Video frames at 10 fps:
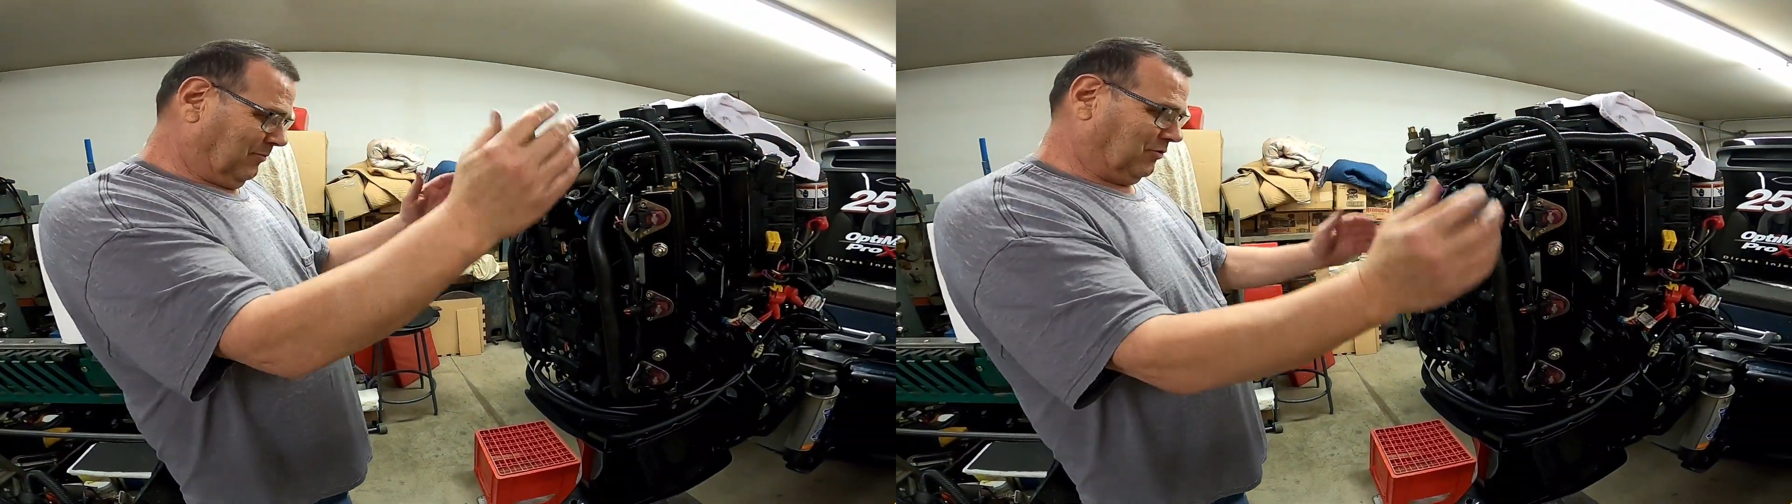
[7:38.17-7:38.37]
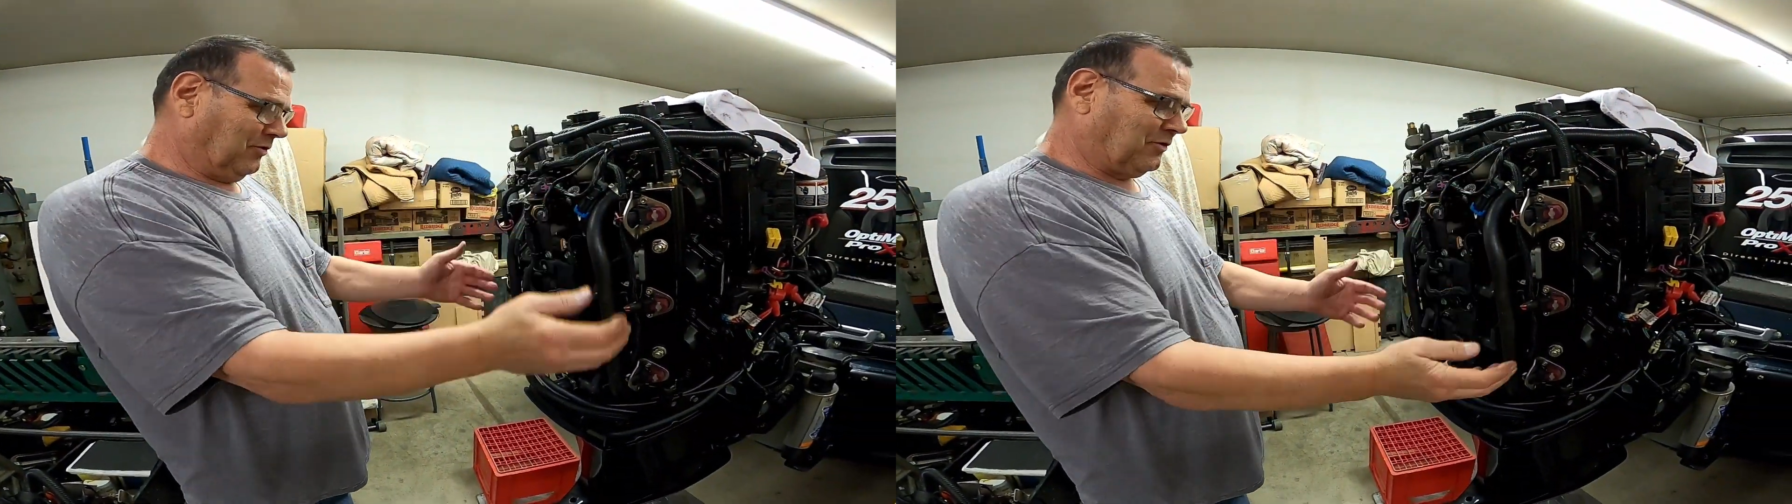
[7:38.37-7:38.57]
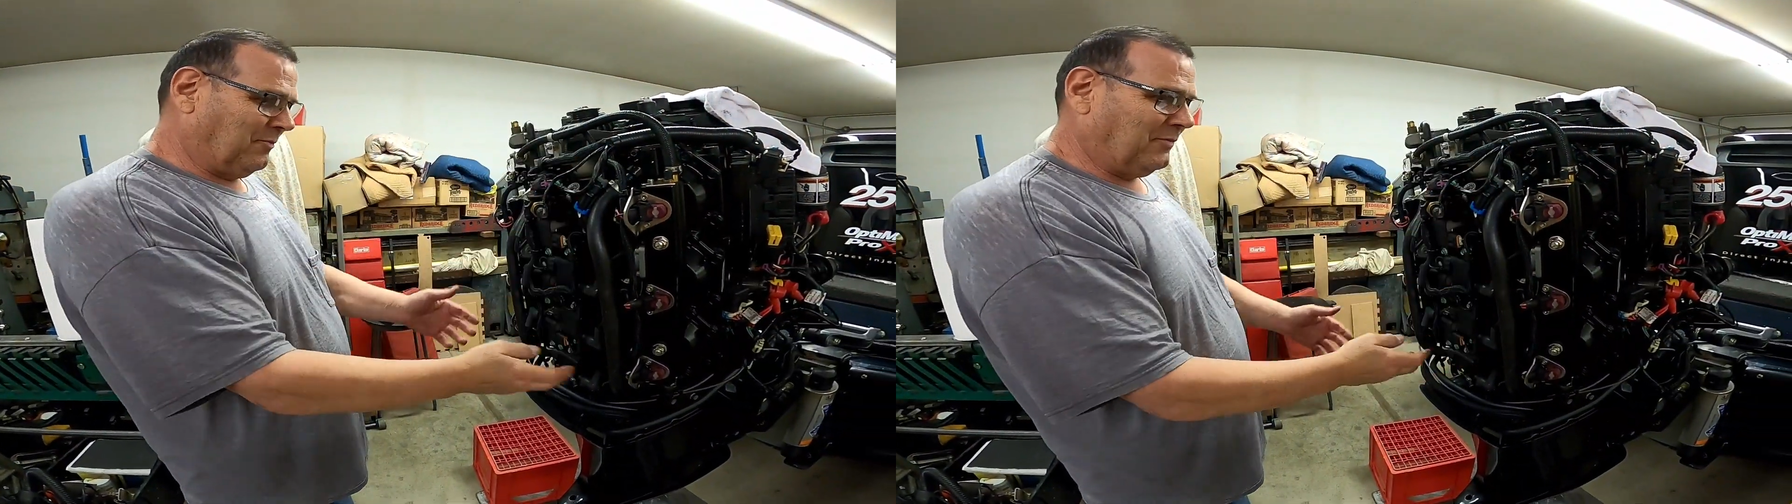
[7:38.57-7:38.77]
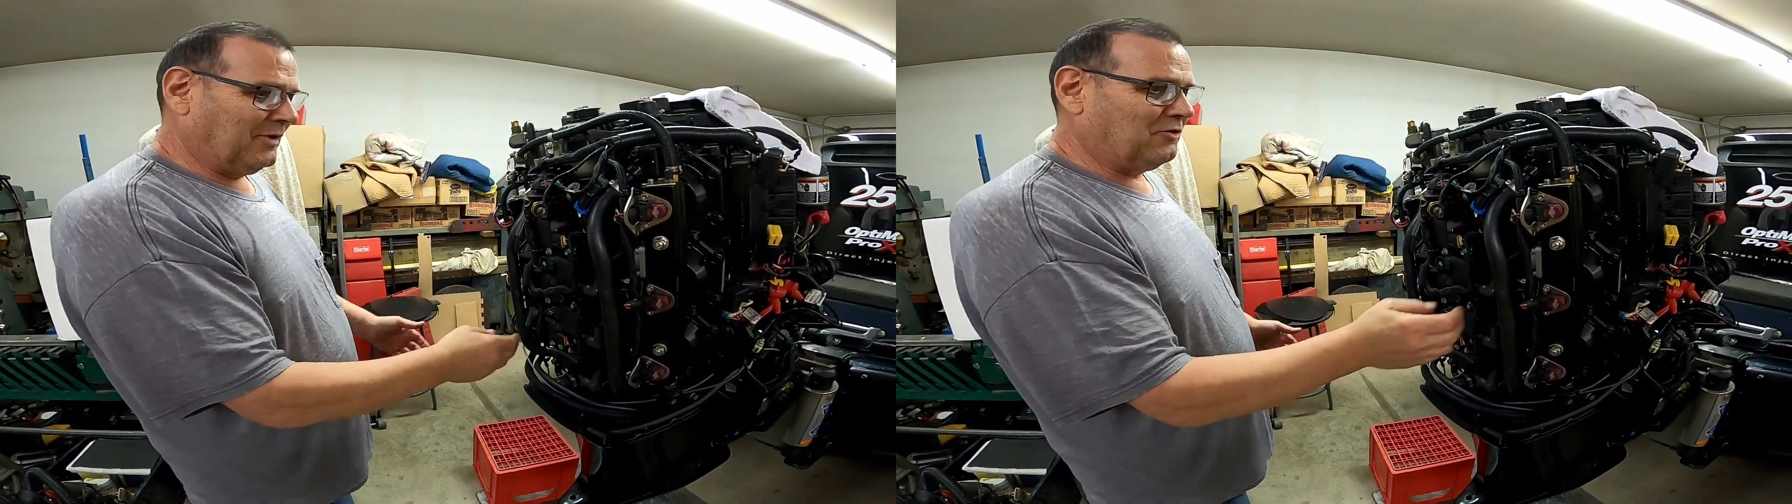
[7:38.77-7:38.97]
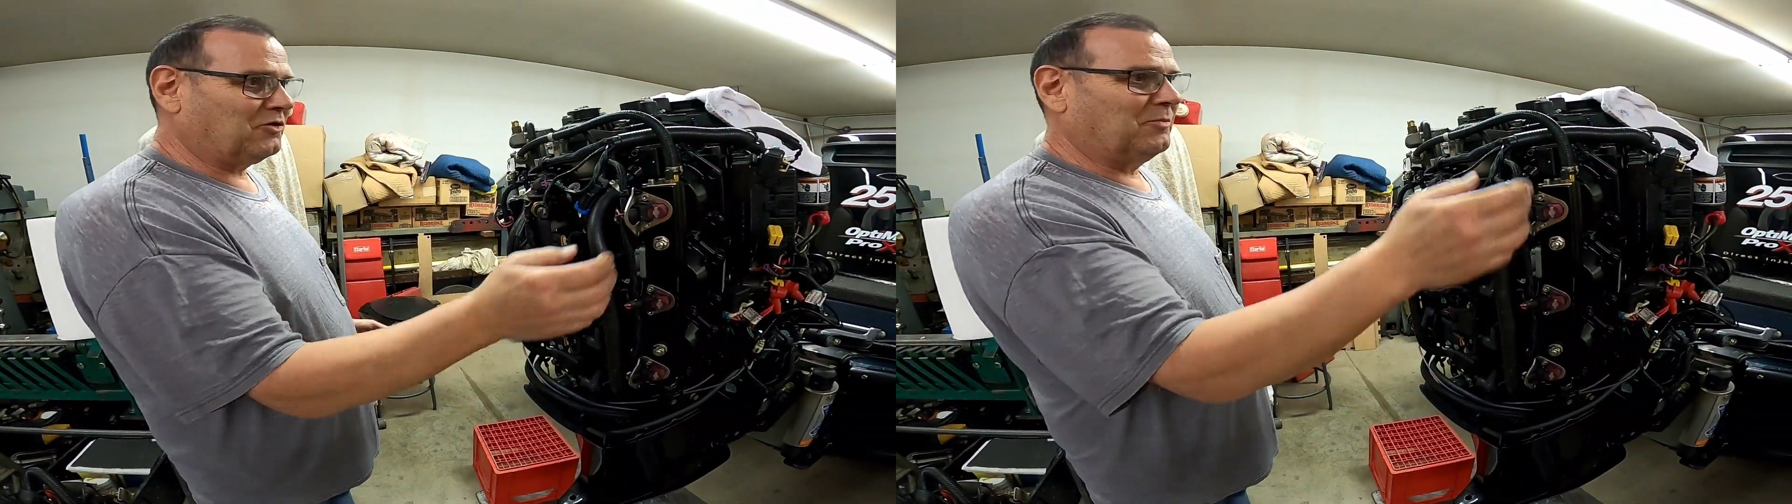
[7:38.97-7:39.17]
system
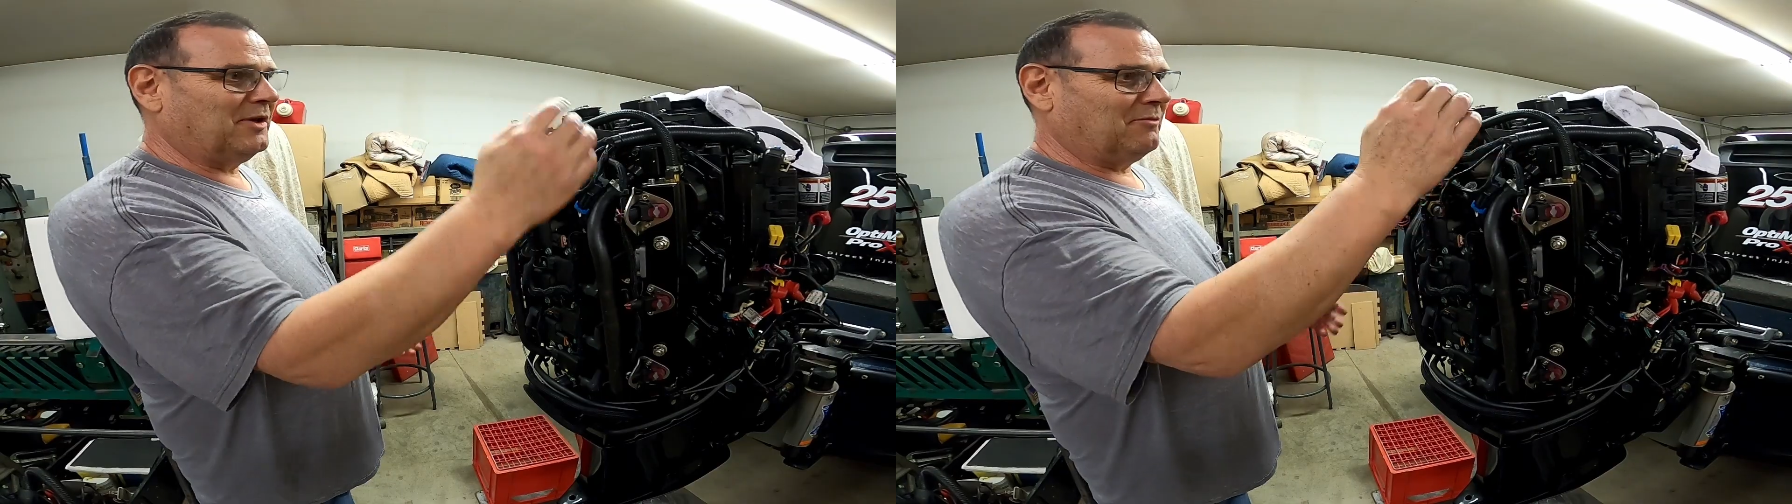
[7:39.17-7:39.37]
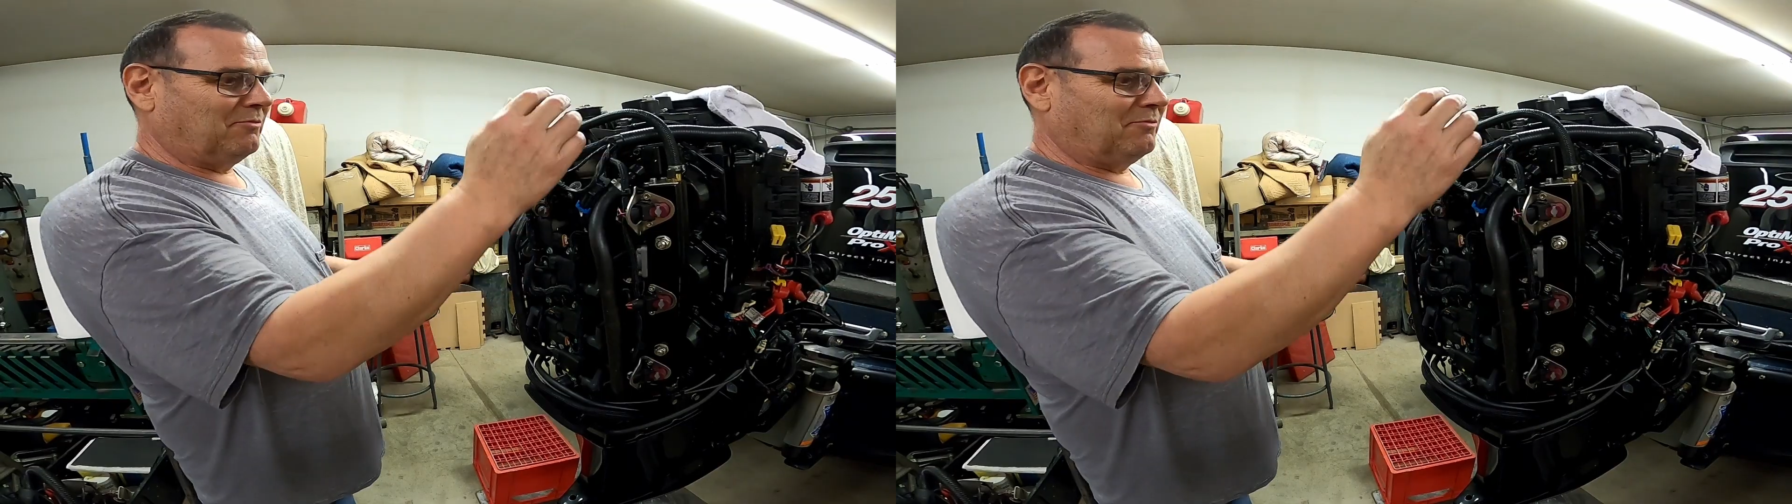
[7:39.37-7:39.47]
needs to be